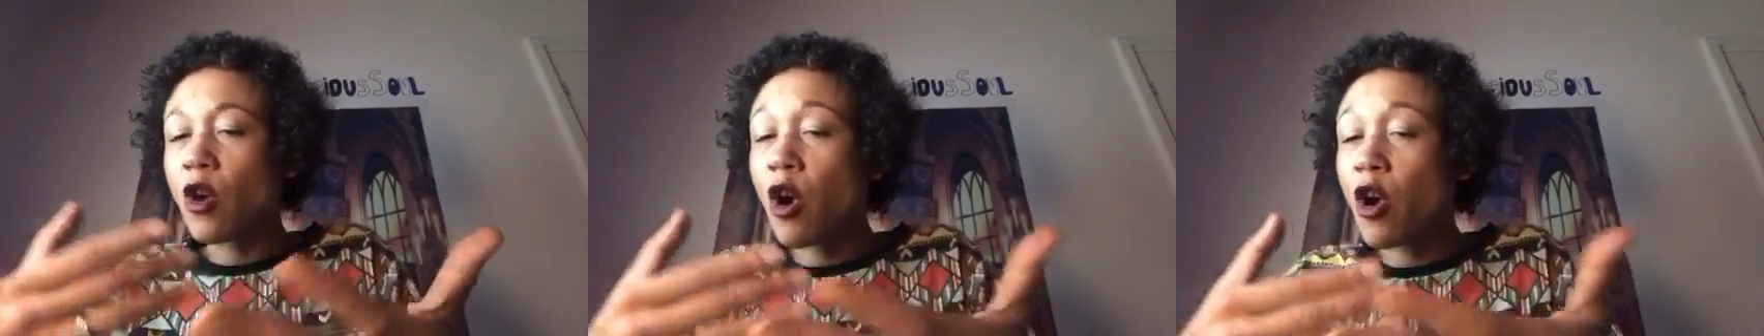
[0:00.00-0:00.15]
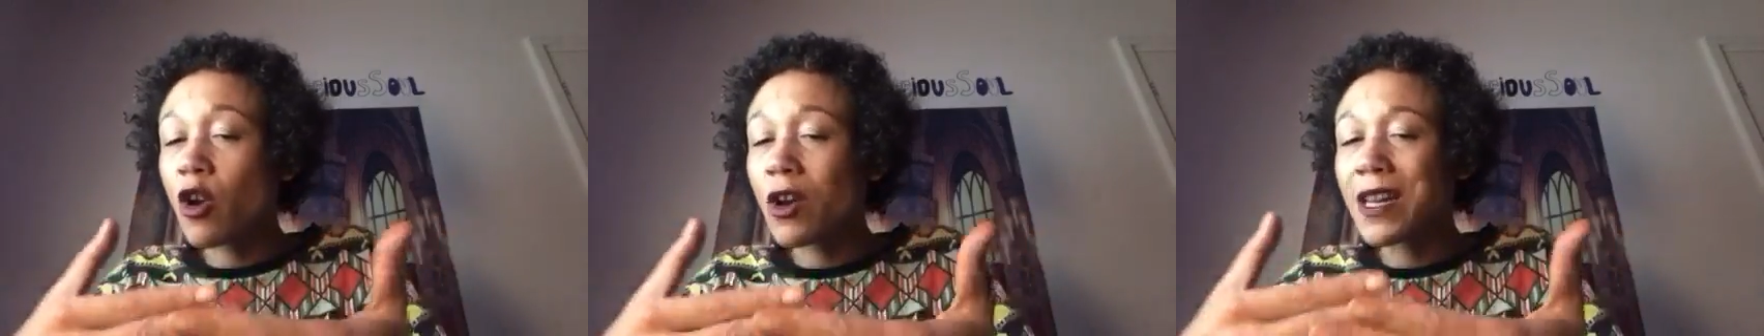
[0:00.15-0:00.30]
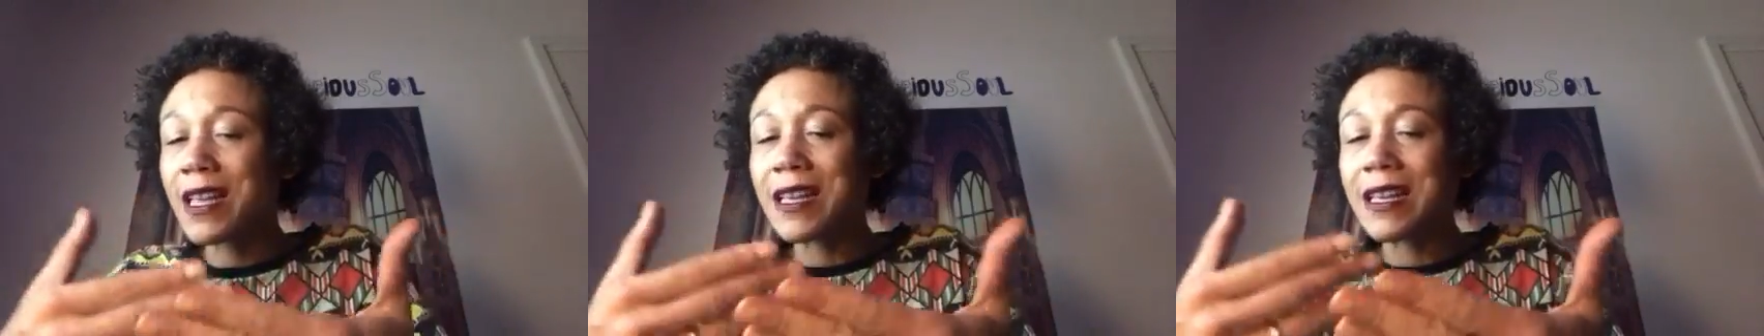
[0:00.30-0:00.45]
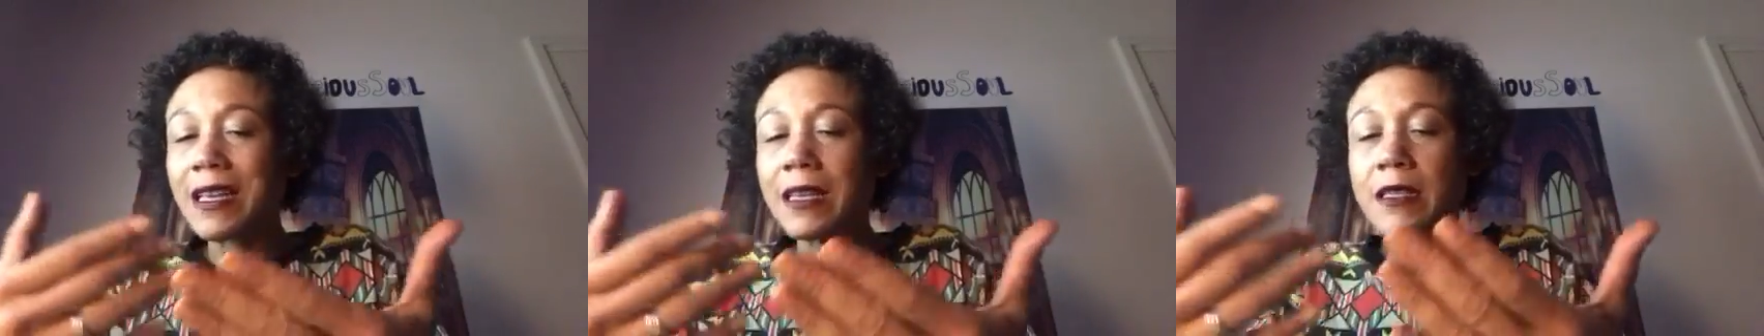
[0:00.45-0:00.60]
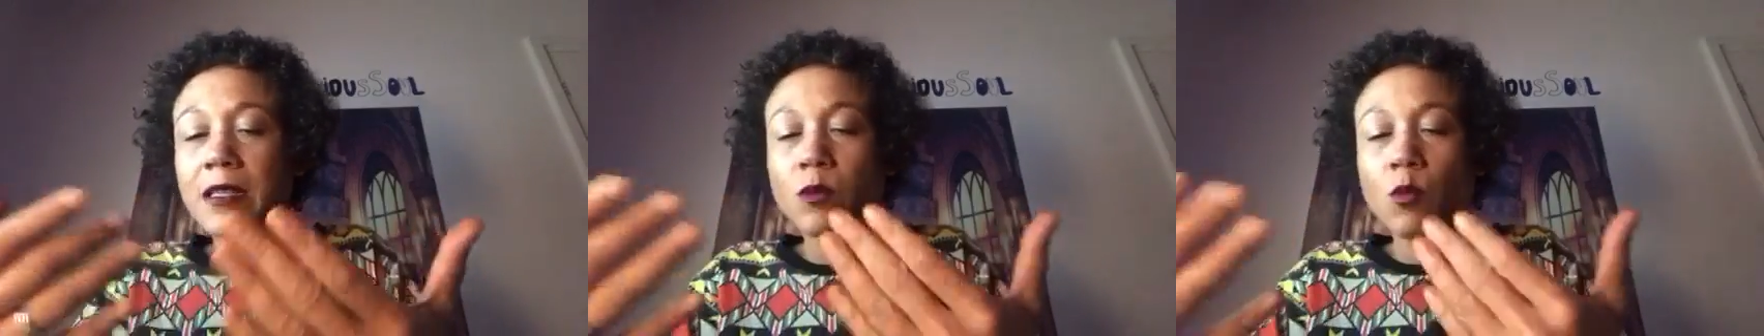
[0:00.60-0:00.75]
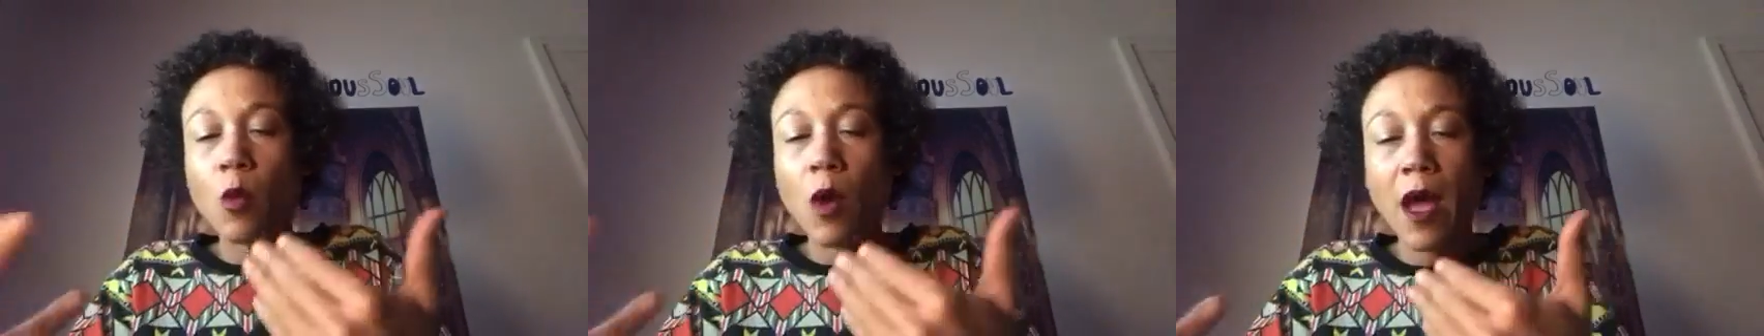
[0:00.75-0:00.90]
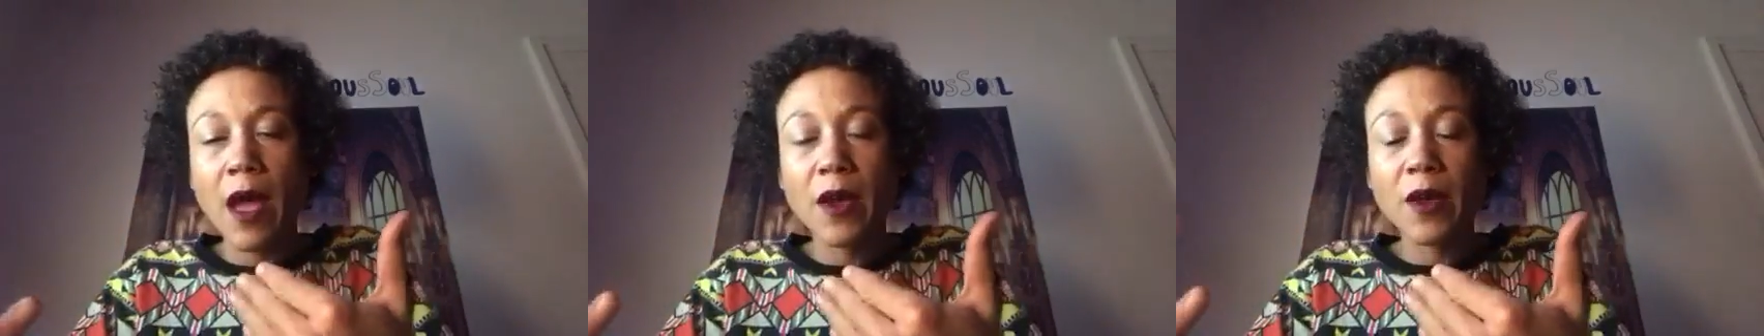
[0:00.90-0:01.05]
colleagues,
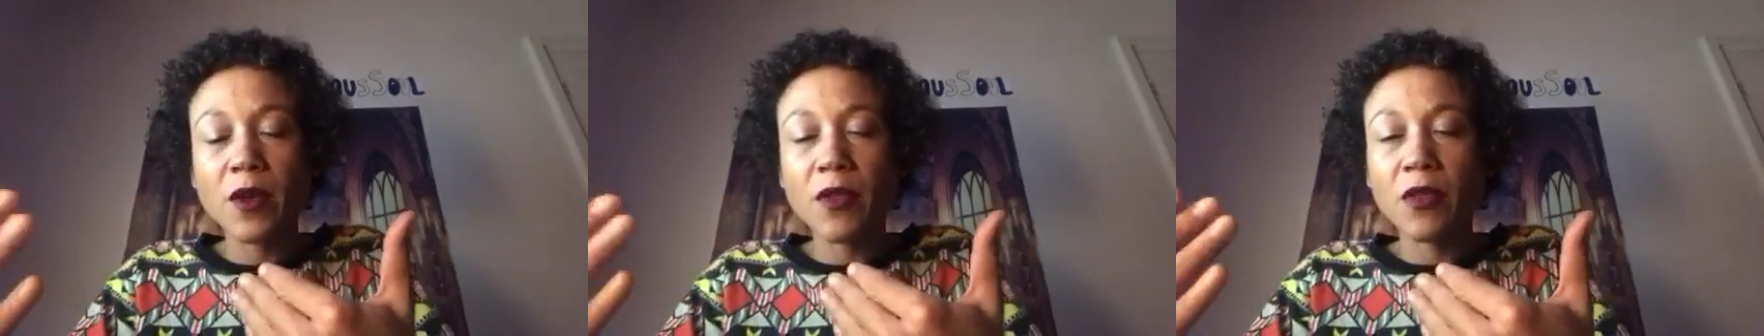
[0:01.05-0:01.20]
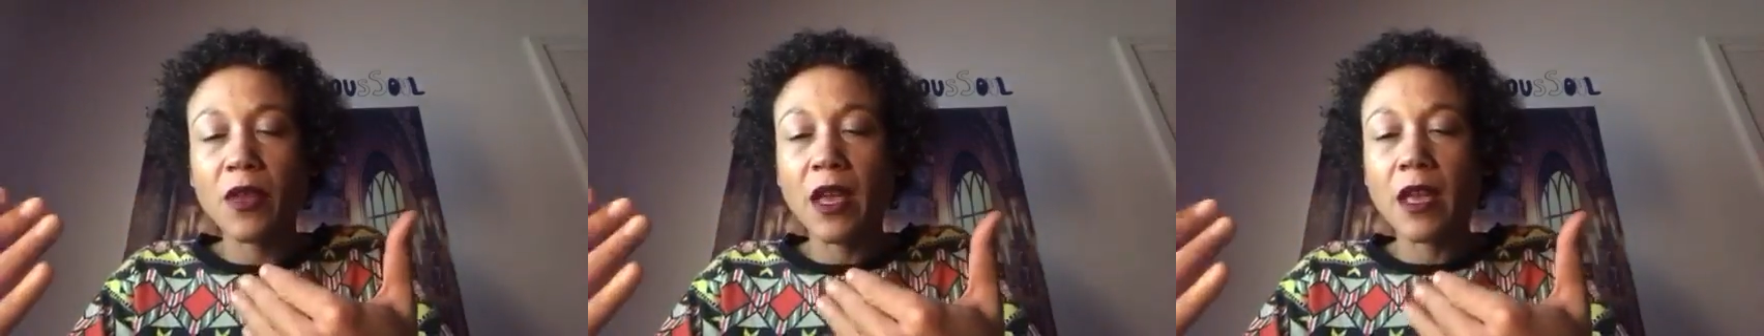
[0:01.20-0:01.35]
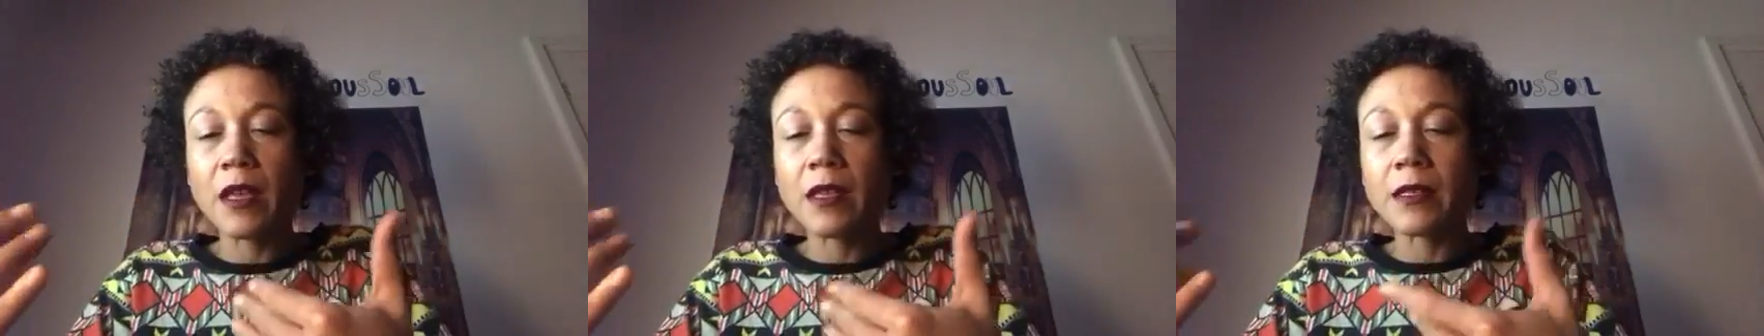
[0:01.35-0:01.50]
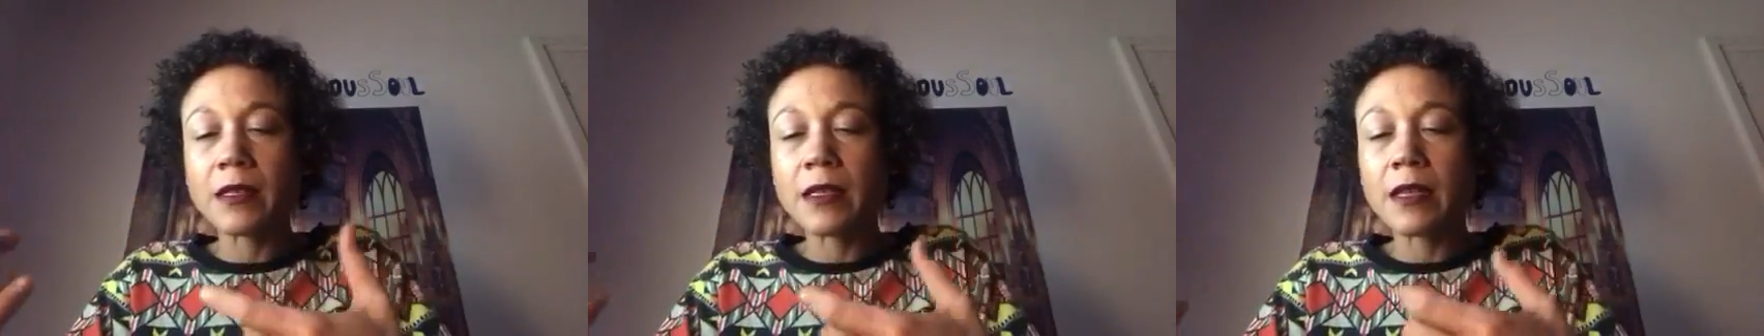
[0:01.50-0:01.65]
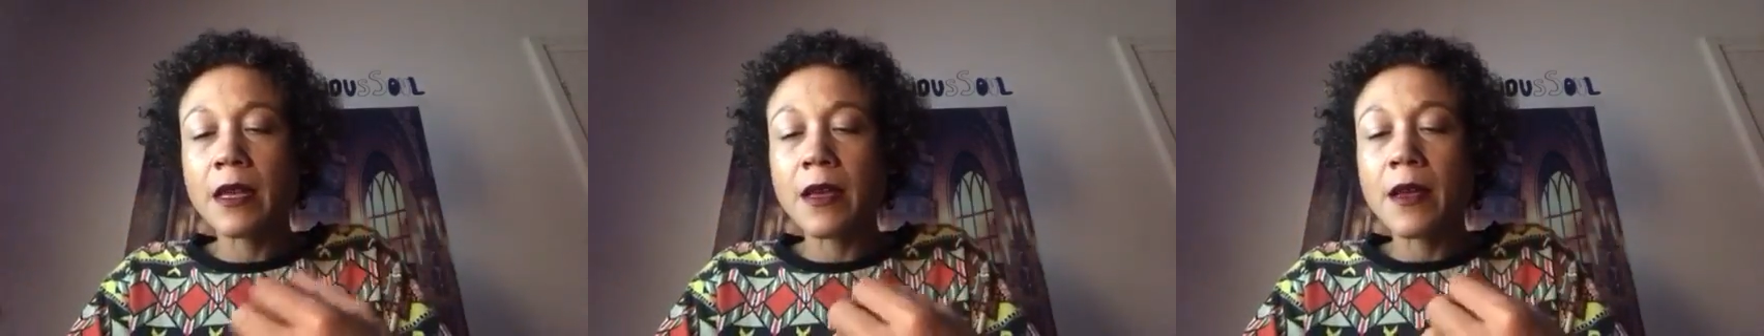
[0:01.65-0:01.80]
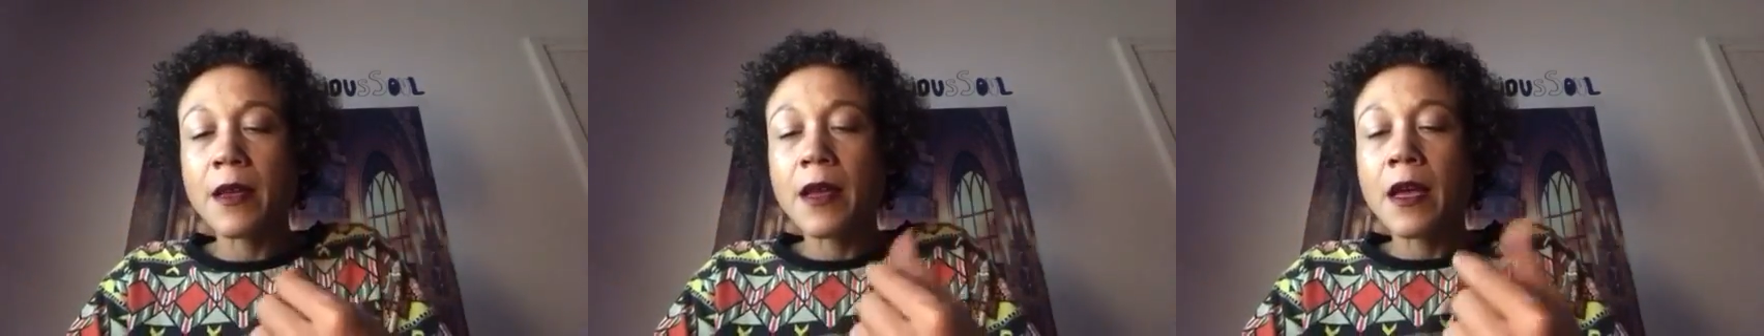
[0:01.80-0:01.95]
work things.